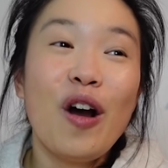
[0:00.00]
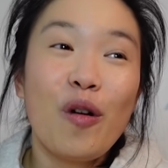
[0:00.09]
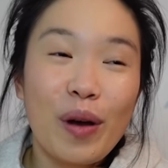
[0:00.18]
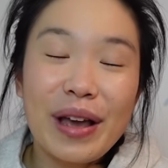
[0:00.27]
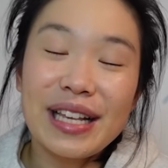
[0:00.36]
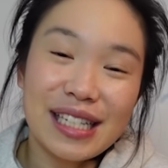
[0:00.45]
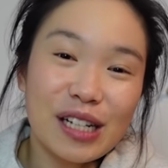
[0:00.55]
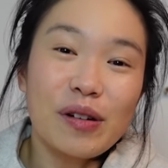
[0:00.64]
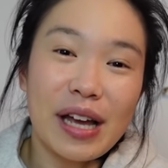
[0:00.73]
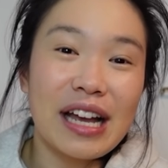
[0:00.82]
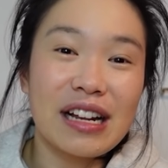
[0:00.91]
We
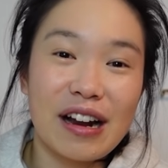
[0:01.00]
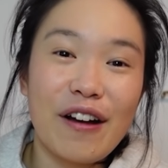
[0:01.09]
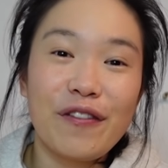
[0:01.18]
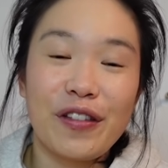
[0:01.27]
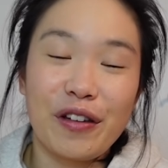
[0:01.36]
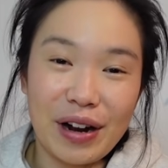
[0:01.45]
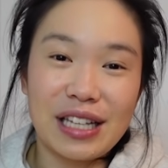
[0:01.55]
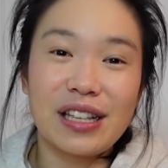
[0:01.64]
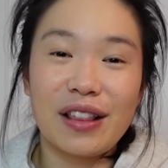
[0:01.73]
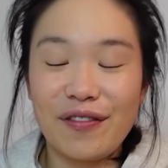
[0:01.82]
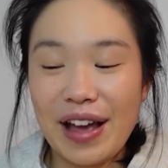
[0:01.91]
still eat enough for the rest
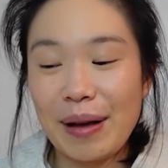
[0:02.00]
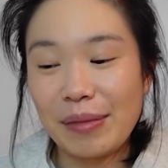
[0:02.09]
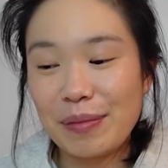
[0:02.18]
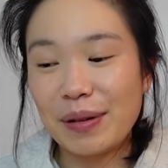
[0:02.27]
of the family,